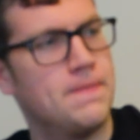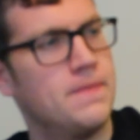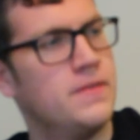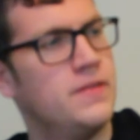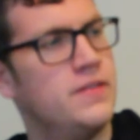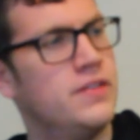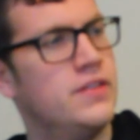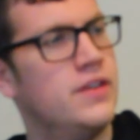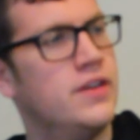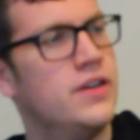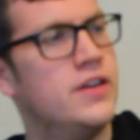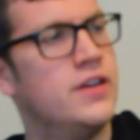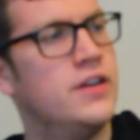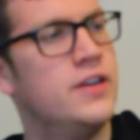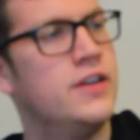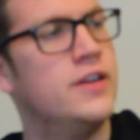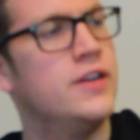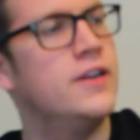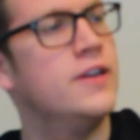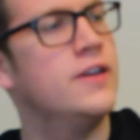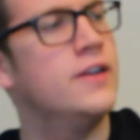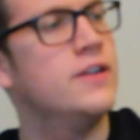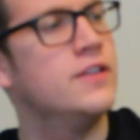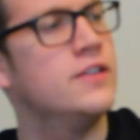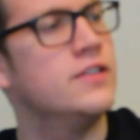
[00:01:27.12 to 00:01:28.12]
And
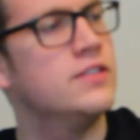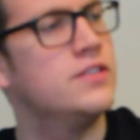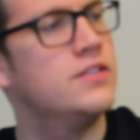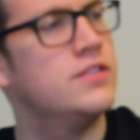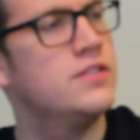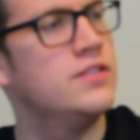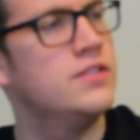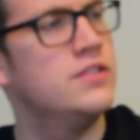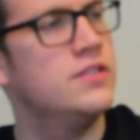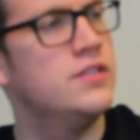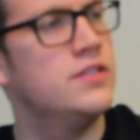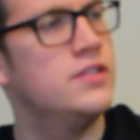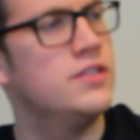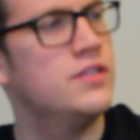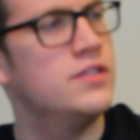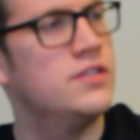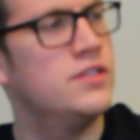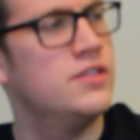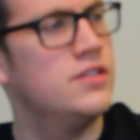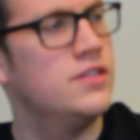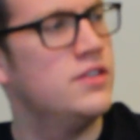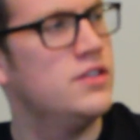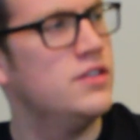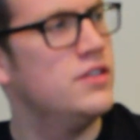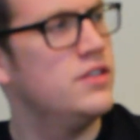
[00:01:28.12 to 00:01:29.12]
then let's
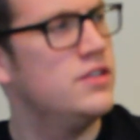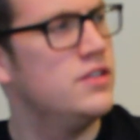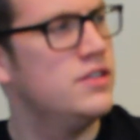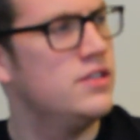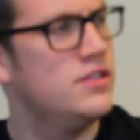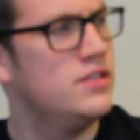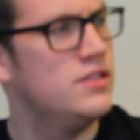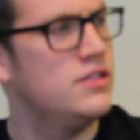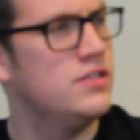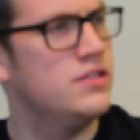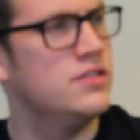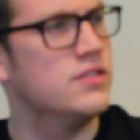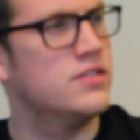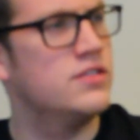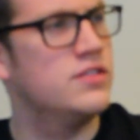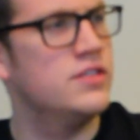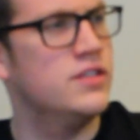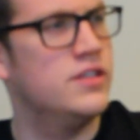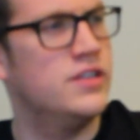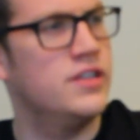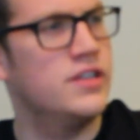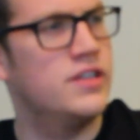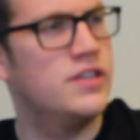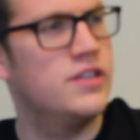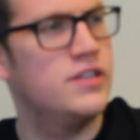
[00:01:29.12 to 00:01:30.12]
see. Looks
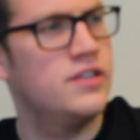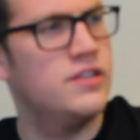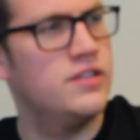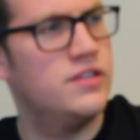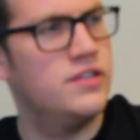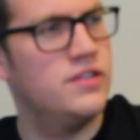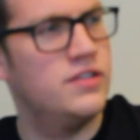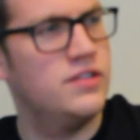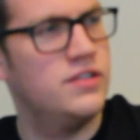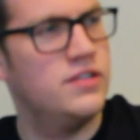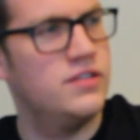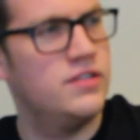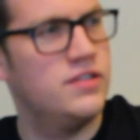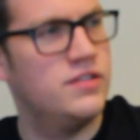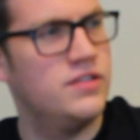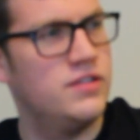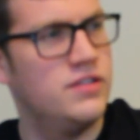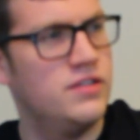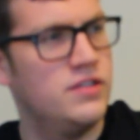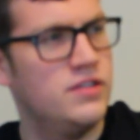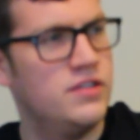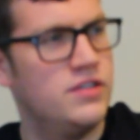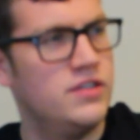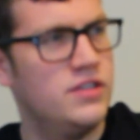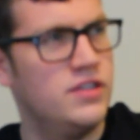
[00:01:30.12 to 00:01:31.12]
like
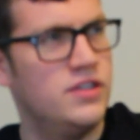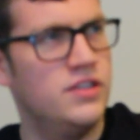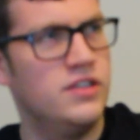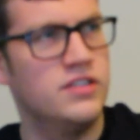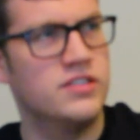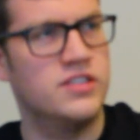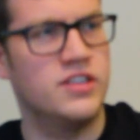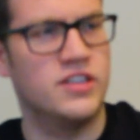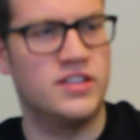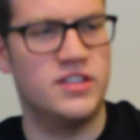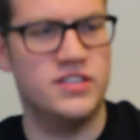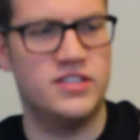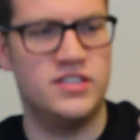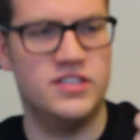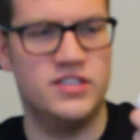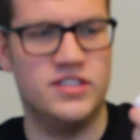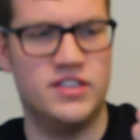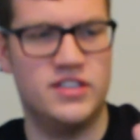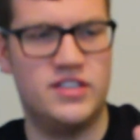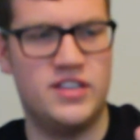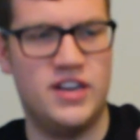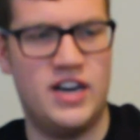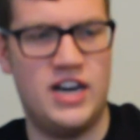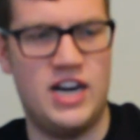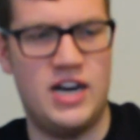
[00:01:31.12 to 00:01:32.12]
this is
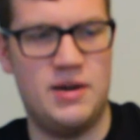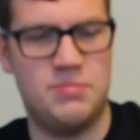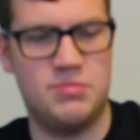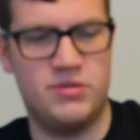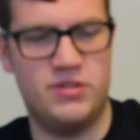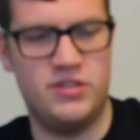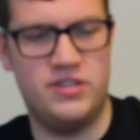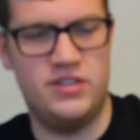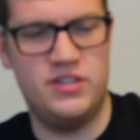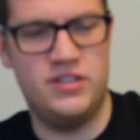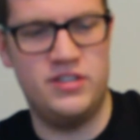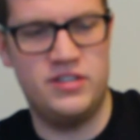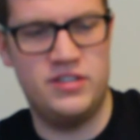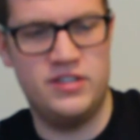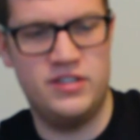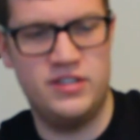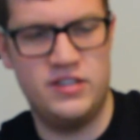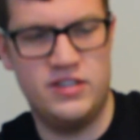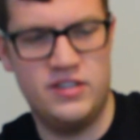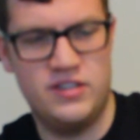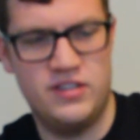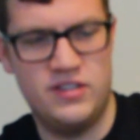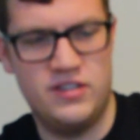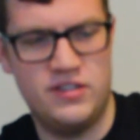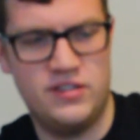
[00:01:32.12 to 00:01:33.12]
a topper
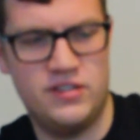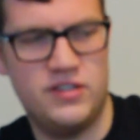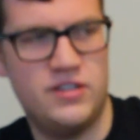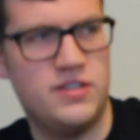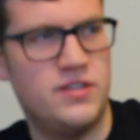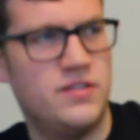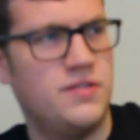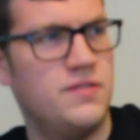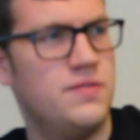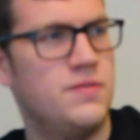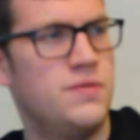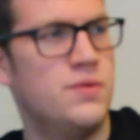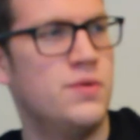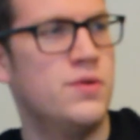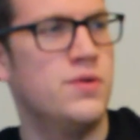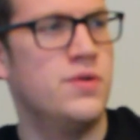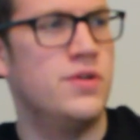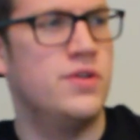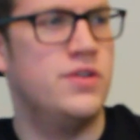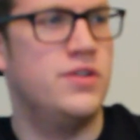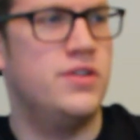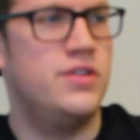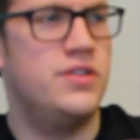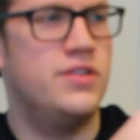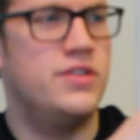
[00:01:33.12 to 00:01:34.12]

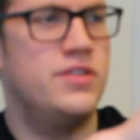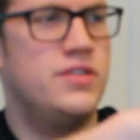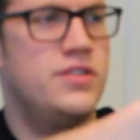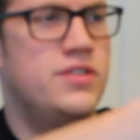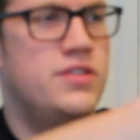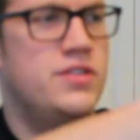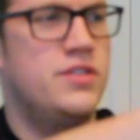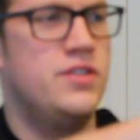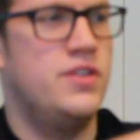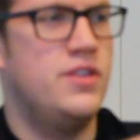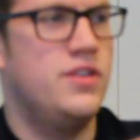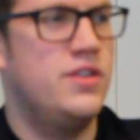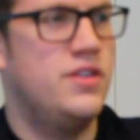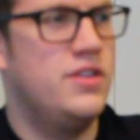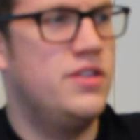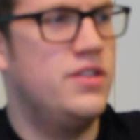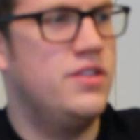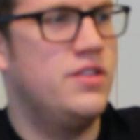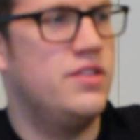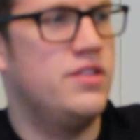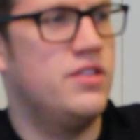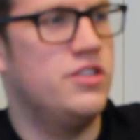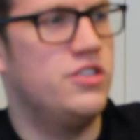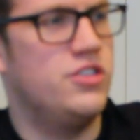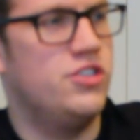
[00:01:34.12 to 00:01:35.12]
for
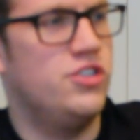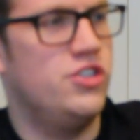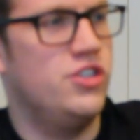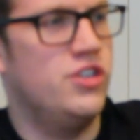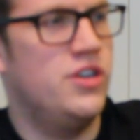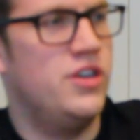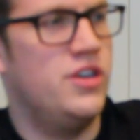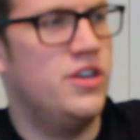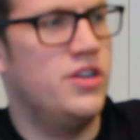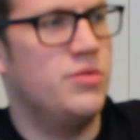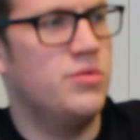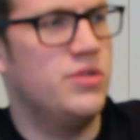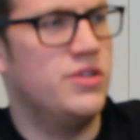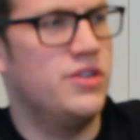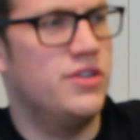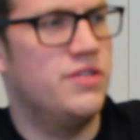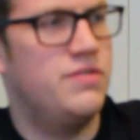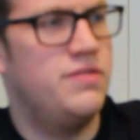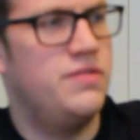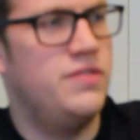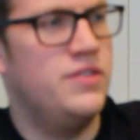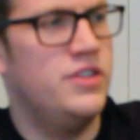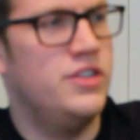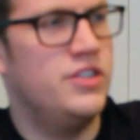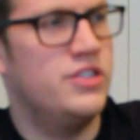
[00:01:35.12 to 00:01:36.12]
the jug when you're
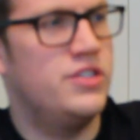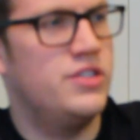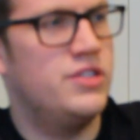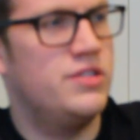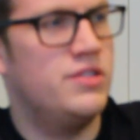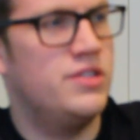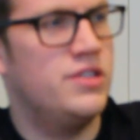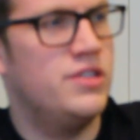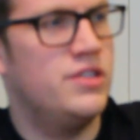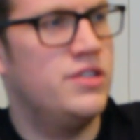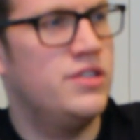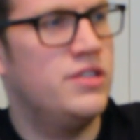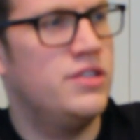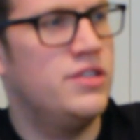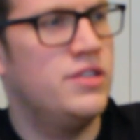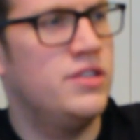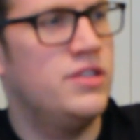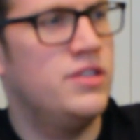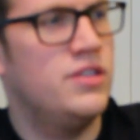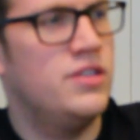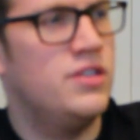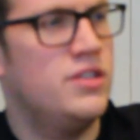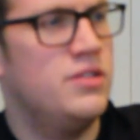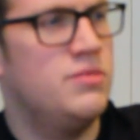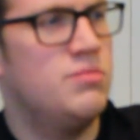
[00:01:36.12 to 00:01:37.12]
finished
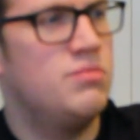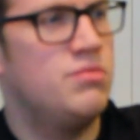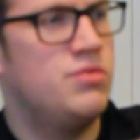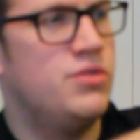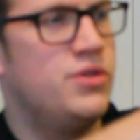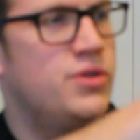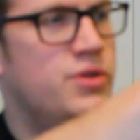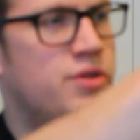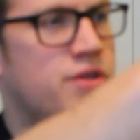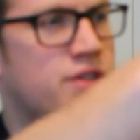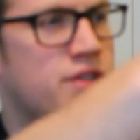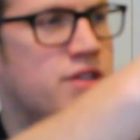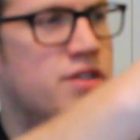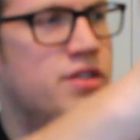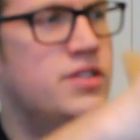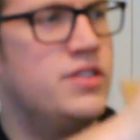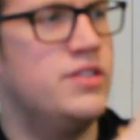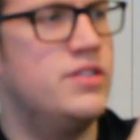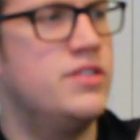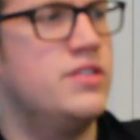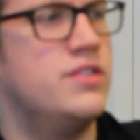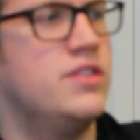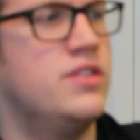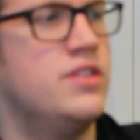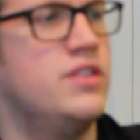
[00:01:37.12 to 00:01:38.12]
brewing.
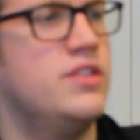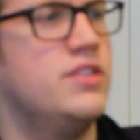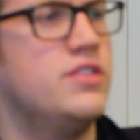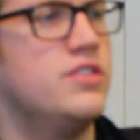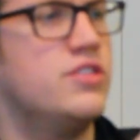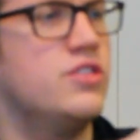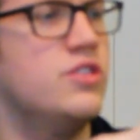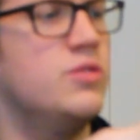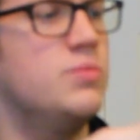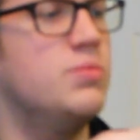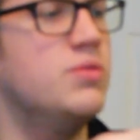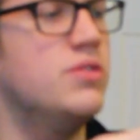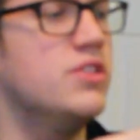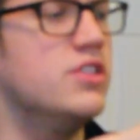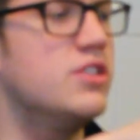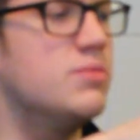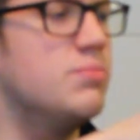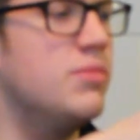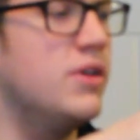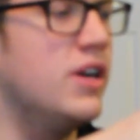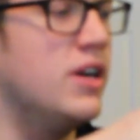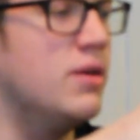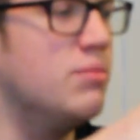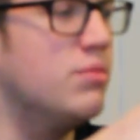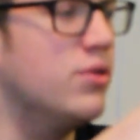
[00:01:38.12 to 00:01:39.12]
Let's open this
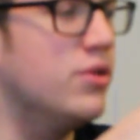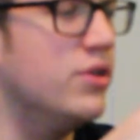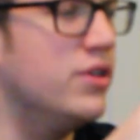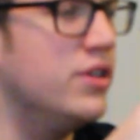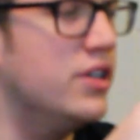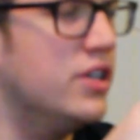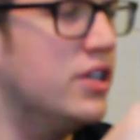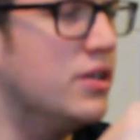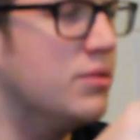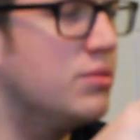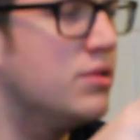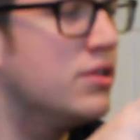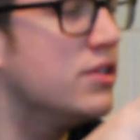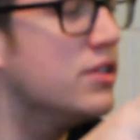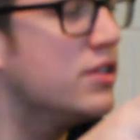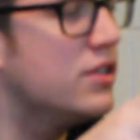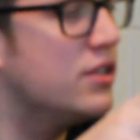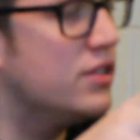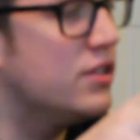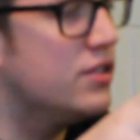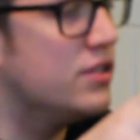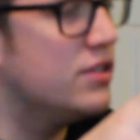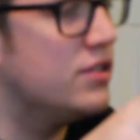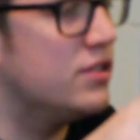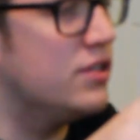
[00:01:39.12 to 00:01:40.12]
bad boy up.
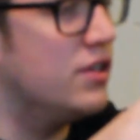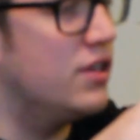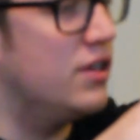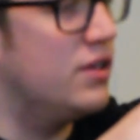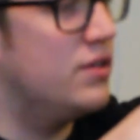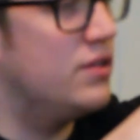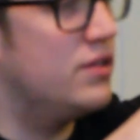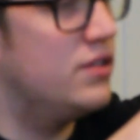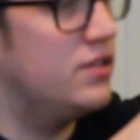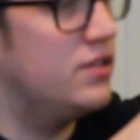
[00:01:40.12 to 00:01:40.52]
So,